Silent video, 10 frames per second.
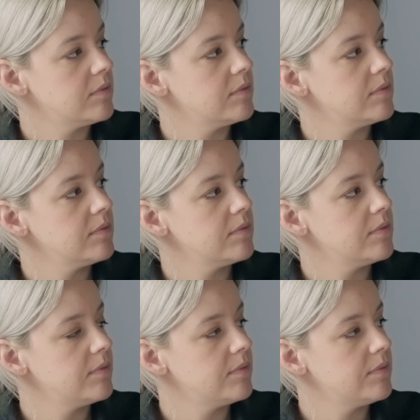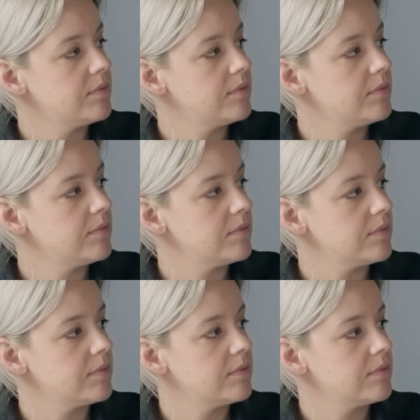
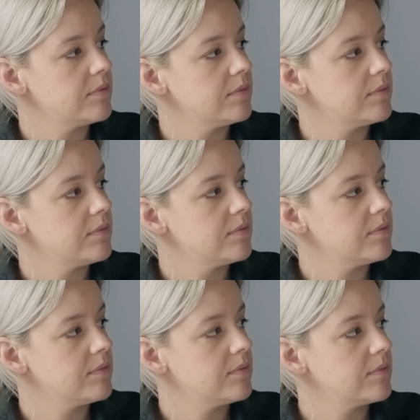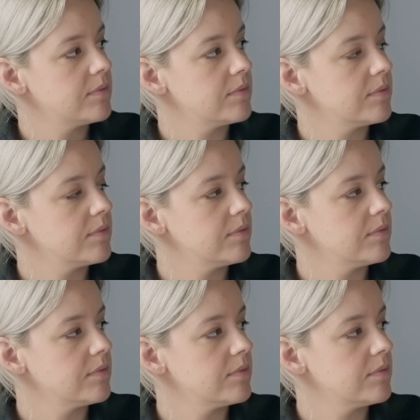
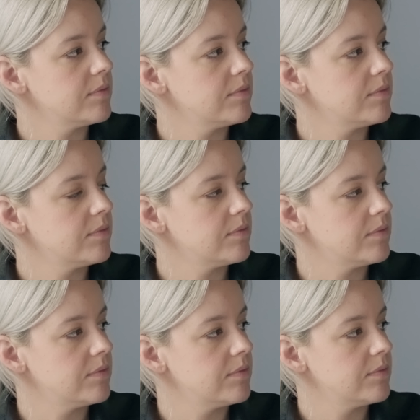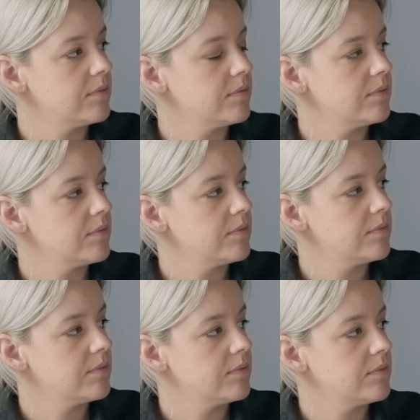
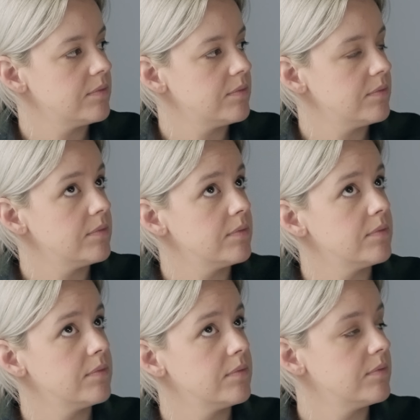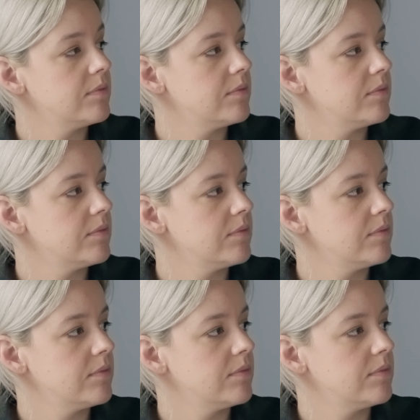
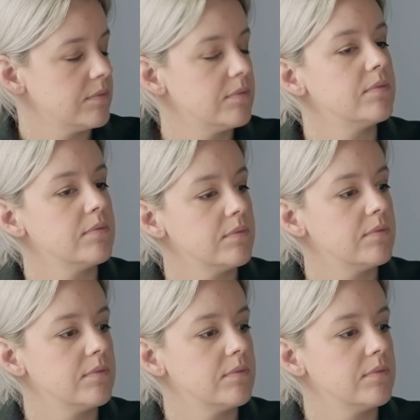(not speaking)